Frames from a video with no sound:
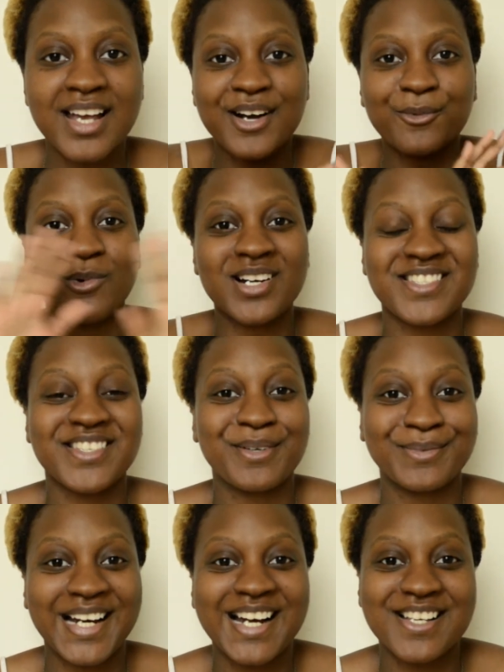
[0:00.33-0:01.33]
What's
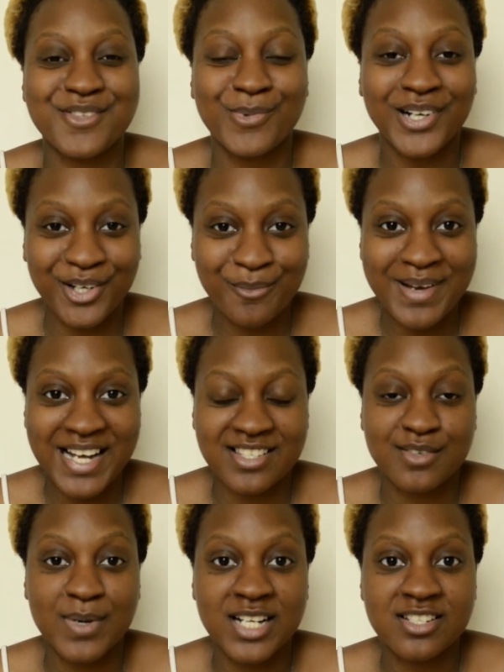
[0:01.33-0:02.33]
up guys? Welcome back
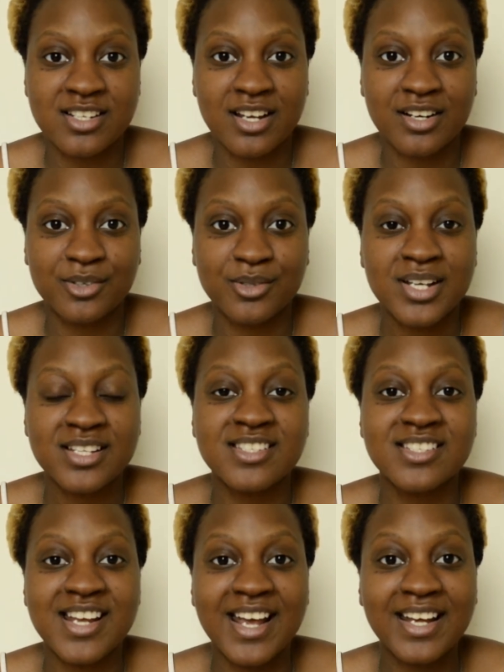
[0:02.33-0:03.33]
to my channel.
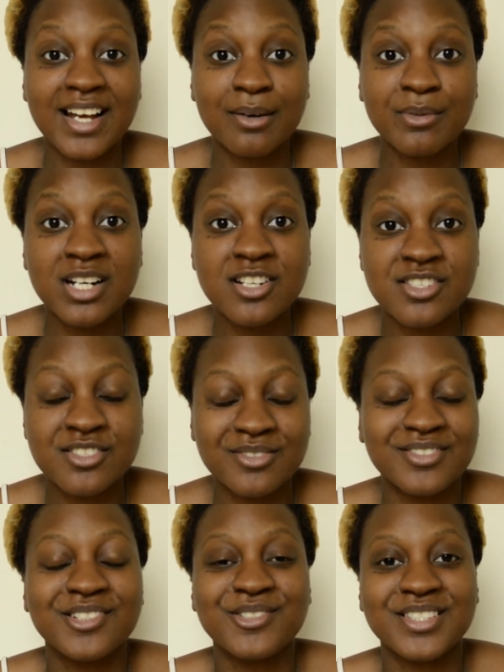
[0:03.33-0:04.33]
Today I'm going
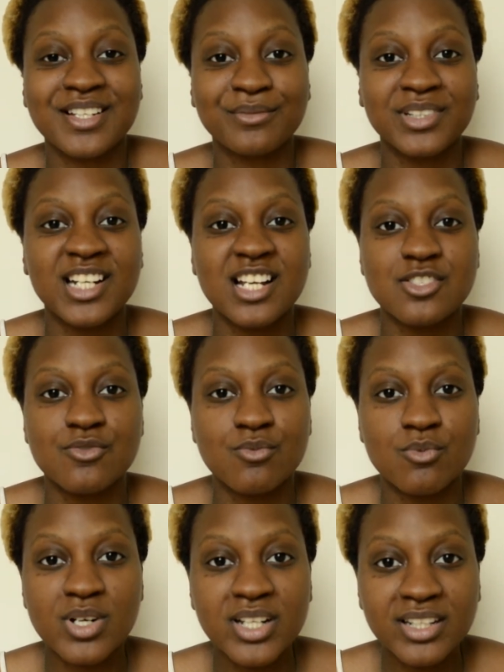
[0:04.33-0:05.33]
to do something that's
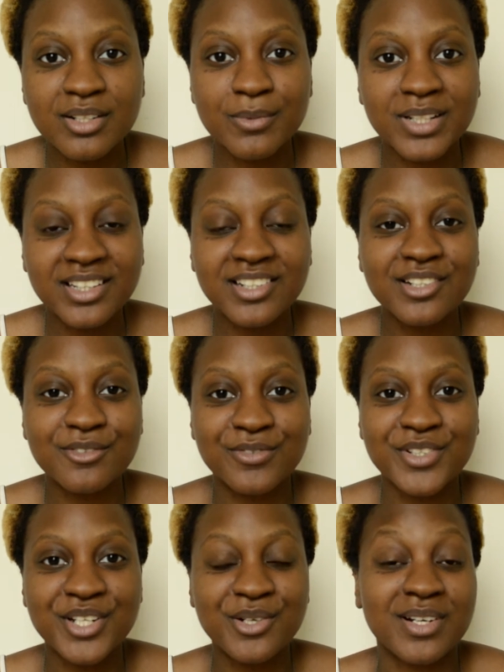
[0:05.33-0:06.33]
really really good for
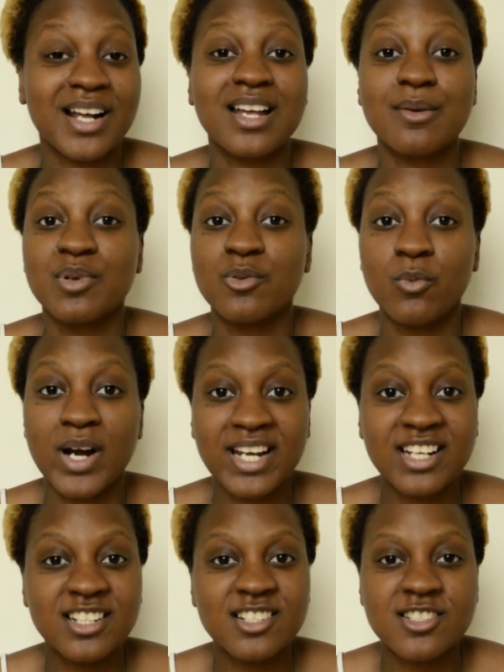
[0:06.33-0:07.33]
you and I have been
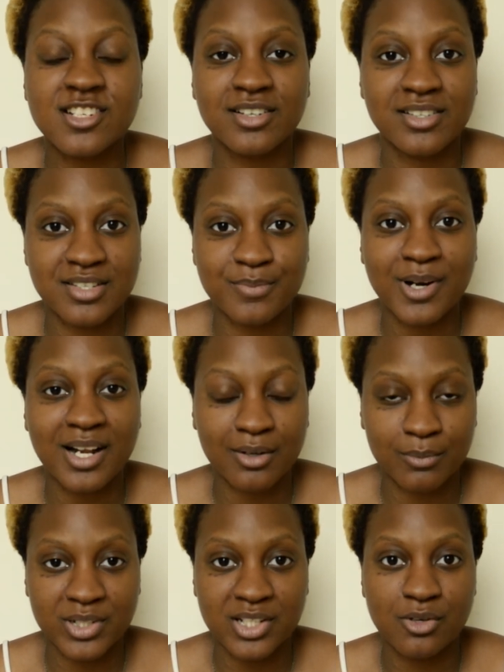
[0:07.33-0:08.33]
waiting to share this
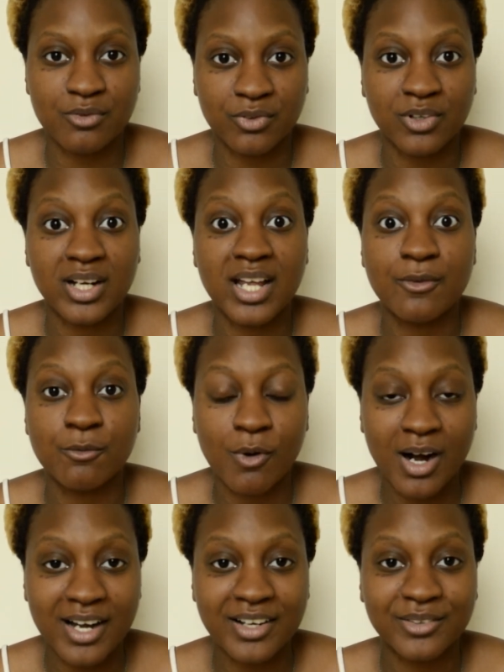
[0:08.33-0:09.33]
product with you for a
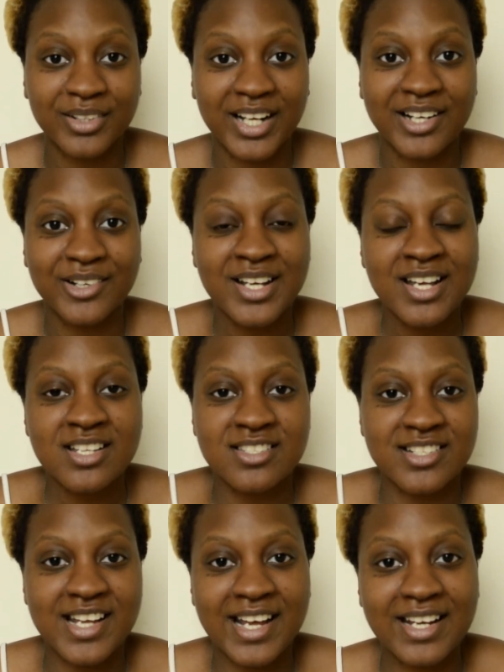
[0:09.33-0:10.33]
while now.
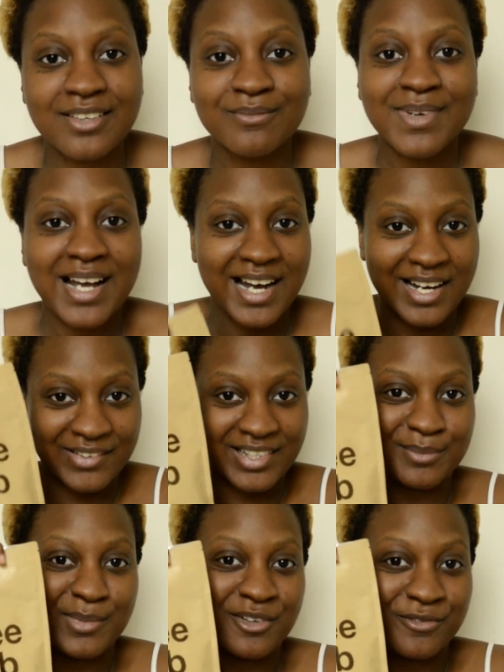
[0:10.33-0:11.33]
Today I'm
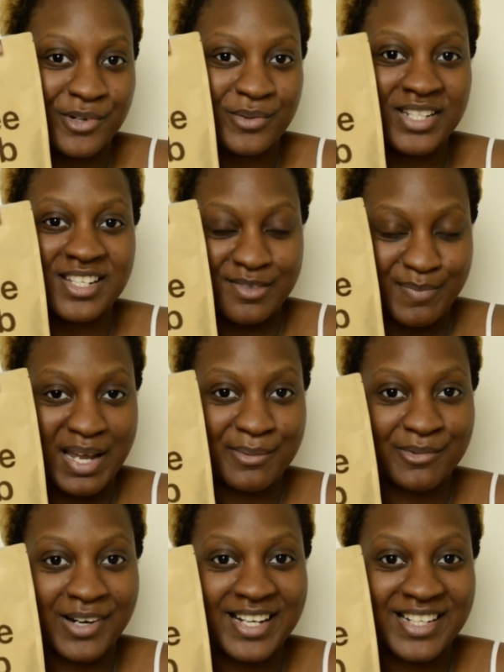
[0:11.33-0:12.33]
going to be reviewing this baby
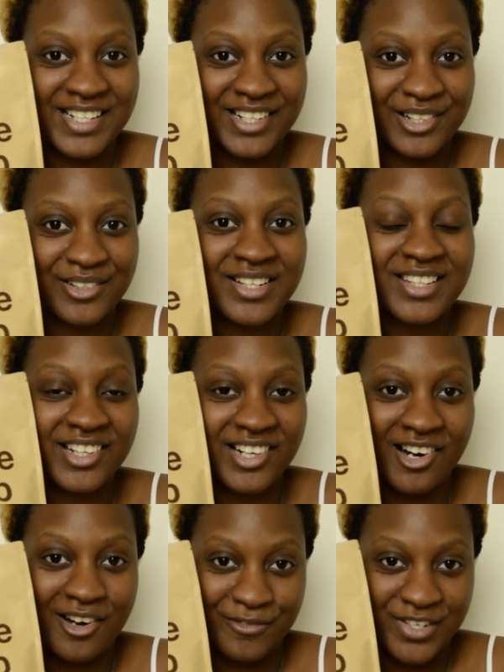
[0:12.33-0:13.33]
right here, the
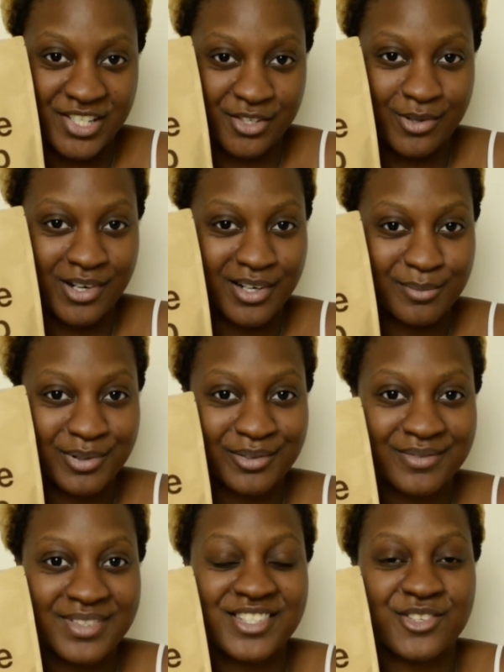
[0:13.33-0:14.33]
coffee scrub.
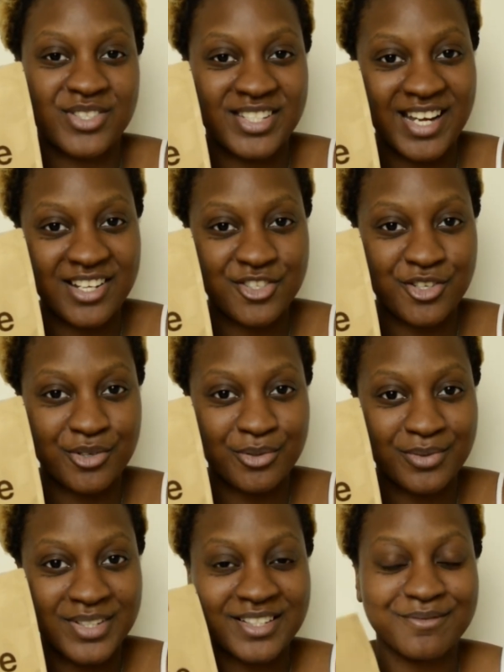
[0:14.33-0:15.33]
So stay
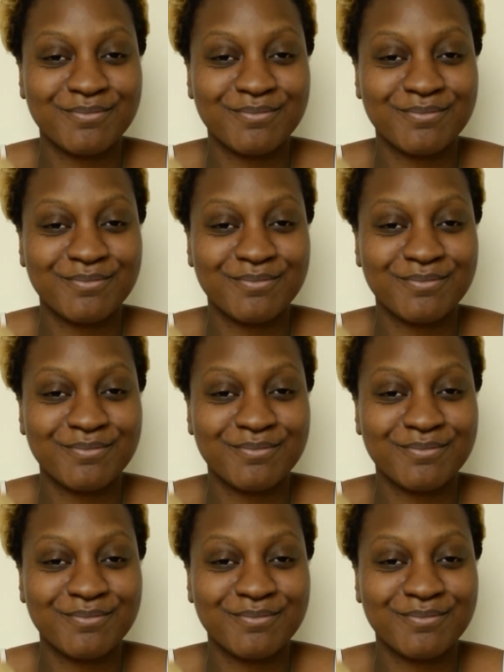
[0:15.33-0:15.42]
tuned.